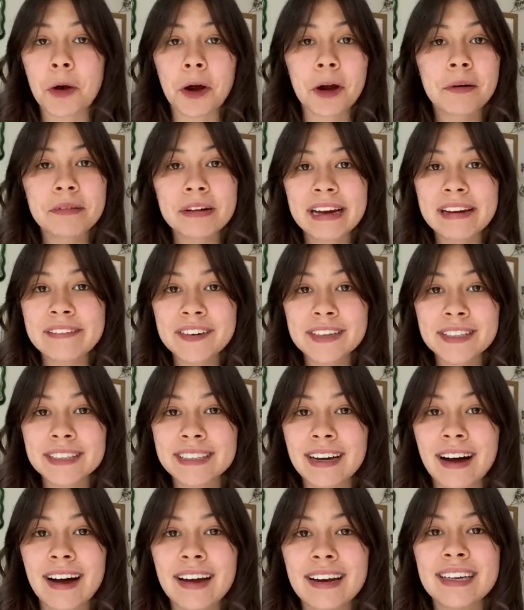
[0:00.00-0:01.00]
work when I first
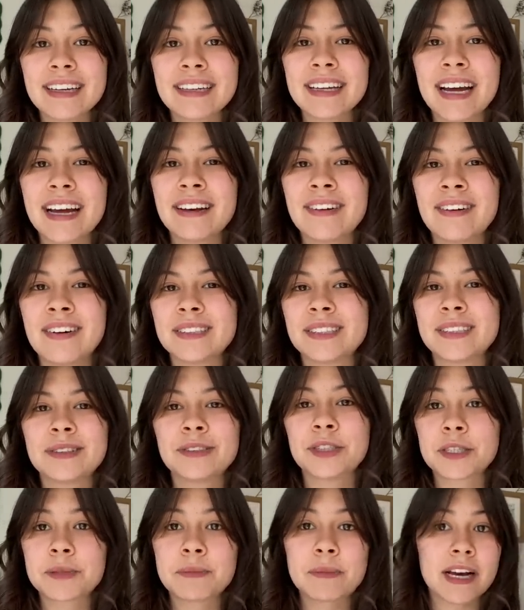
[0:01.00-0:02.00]
got it. And also
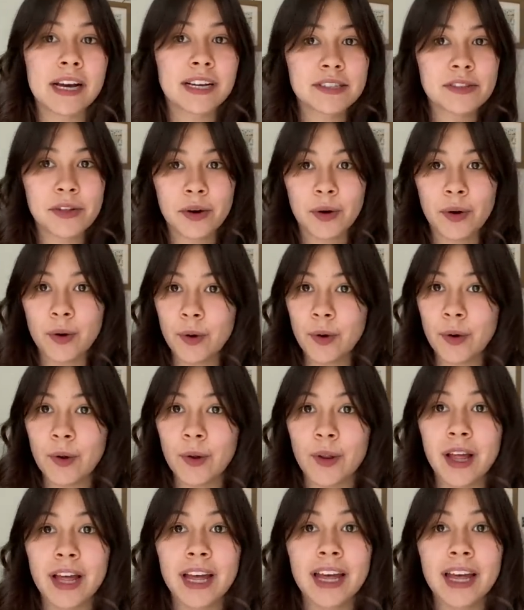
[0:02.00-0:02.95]
just because the whole,